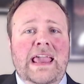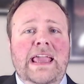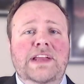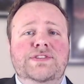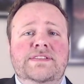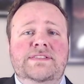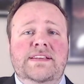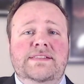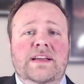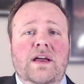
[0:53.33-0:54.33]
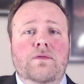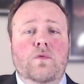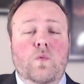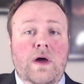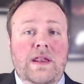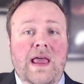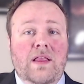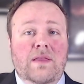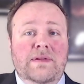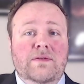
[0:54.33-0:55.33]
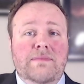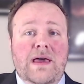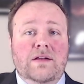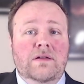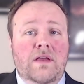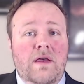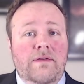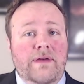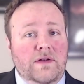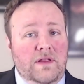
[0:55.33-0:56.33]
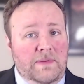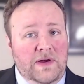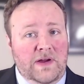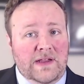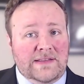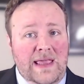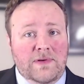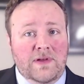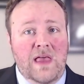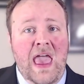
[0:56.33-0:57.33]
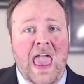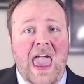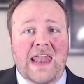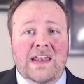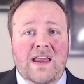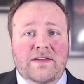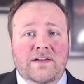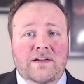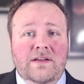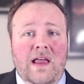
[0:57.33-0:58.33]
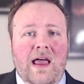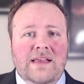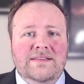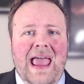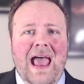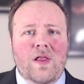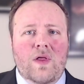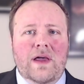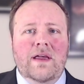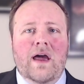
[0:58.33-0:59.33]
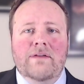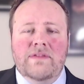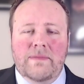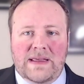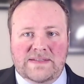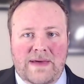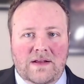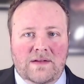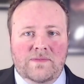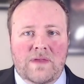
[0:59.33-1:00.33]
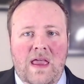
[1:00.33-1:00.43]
each consisting of one elemental metal, found on the periodic table, and another as an alloy of the base metal.